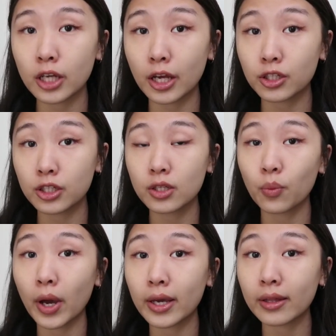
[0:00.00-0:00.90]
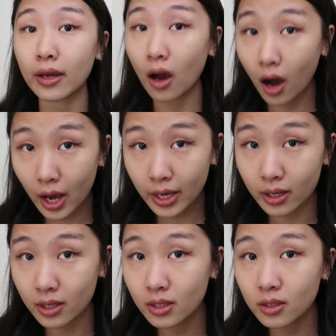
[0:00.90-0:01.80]
change the way their eye
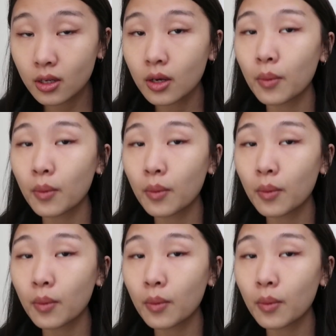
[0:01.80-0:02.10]
is